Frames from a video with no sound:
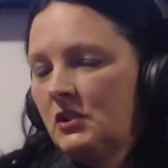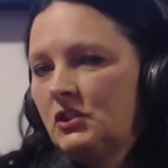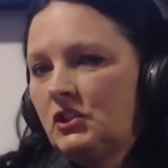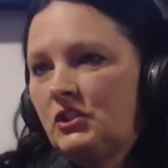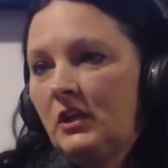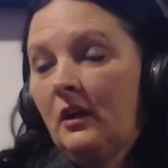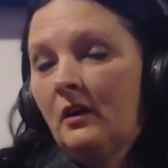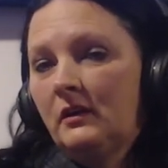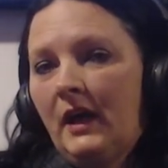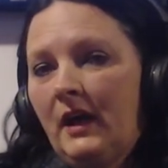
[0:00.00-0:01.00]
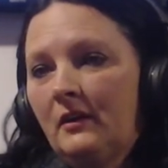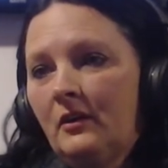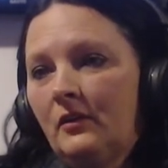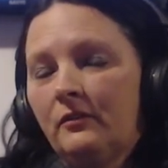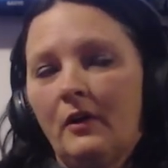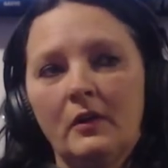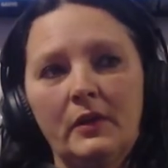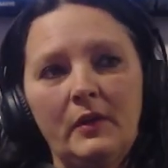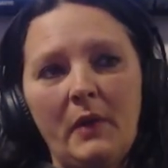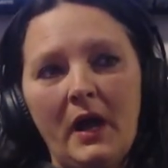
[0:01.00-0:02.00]
she her dad heard a fall
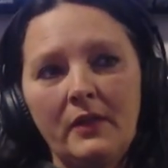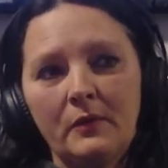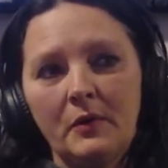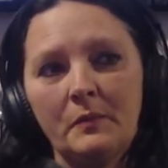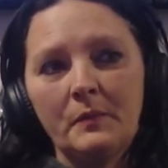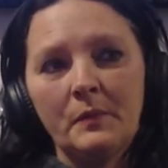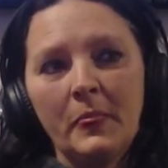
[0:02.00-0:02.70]
in the bathroom